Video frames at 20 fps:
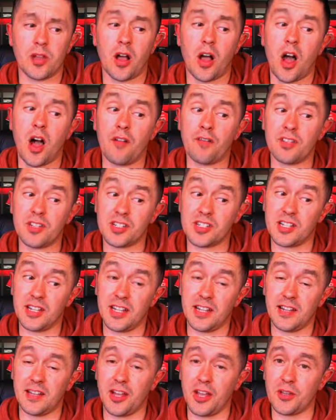
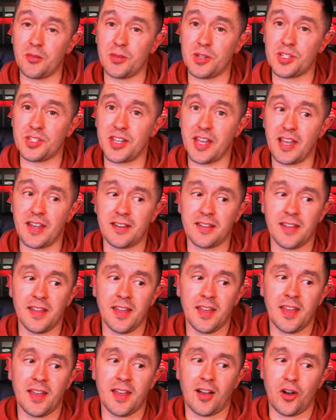Obviously, like we said,
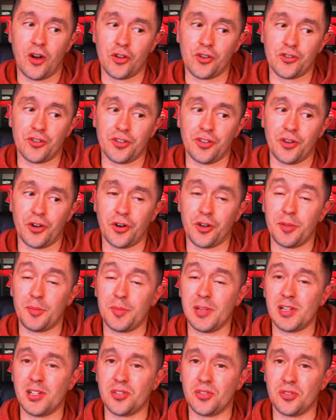130
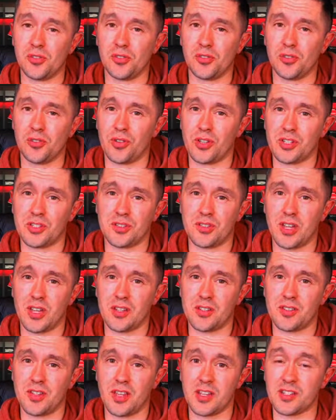million euro
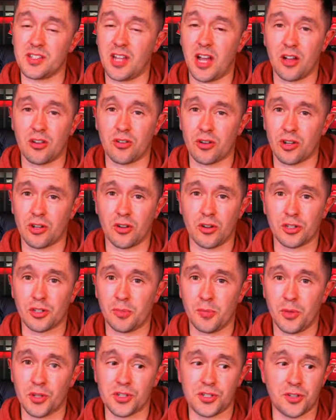is not going to cut the
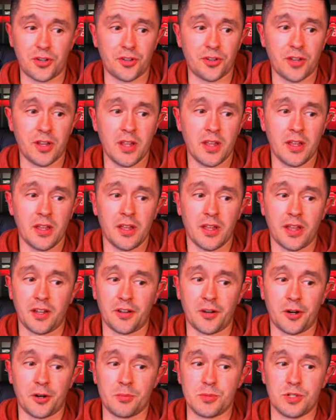mustard in
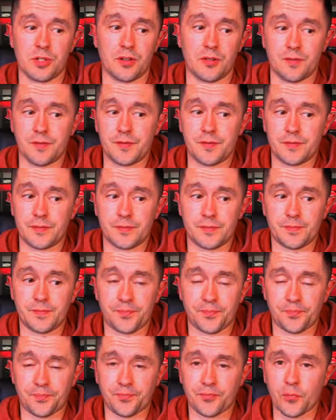terms of
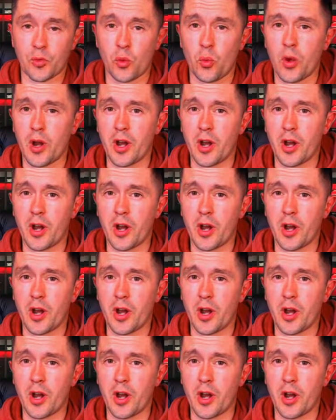where